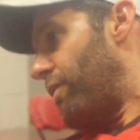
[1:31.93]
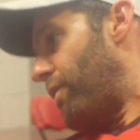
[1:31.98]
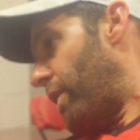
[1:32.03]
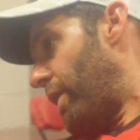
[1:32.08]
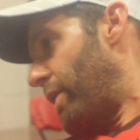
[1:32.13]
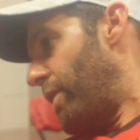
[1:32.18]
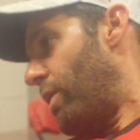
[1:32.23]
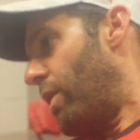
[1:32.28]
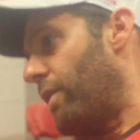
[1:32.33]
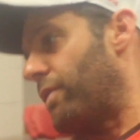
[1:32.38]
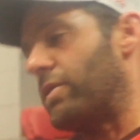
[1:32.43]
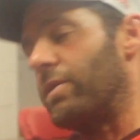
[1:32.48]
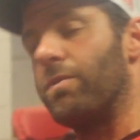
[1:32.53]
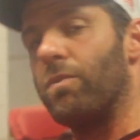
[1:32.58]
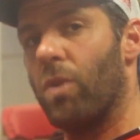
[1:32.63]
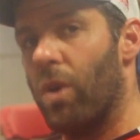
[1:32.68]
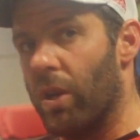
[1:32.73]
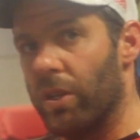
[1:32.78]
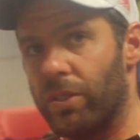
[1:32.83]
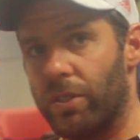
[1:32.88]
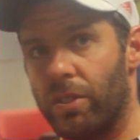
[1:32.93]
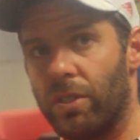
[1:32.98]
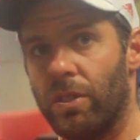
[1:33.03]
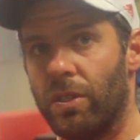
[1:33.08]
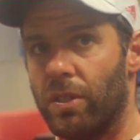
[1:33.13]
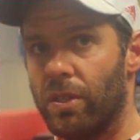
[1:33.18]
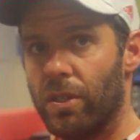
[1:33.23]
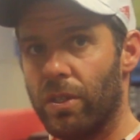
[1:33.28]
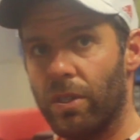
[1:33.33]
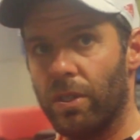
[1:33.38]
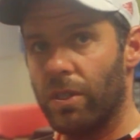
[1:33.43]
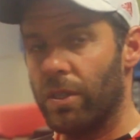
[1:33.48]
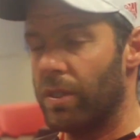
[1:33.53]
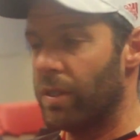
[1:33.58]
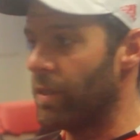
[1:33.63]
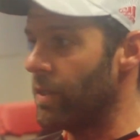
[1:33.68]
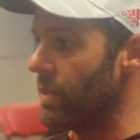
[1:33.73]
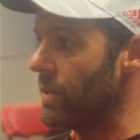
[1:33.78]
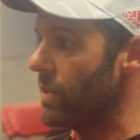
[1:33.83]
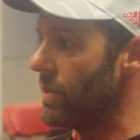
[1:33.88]
fighting off some rust
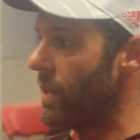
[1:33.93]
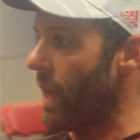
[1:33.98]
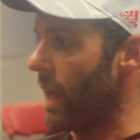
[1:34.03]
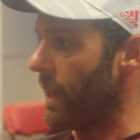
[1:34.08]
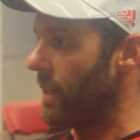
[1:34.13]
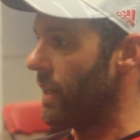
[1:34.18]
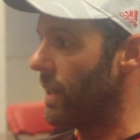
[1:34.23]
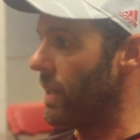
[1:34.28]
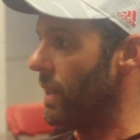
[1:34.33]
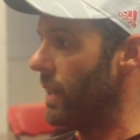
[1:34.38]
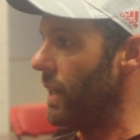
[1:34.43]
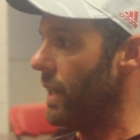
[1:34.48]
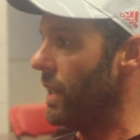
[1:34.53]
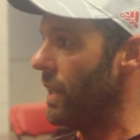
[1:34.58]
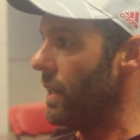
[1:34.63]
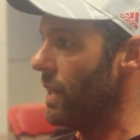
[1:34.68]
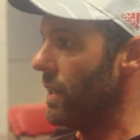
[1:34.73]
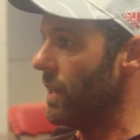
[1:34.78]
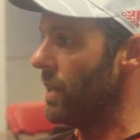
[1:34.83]
technically,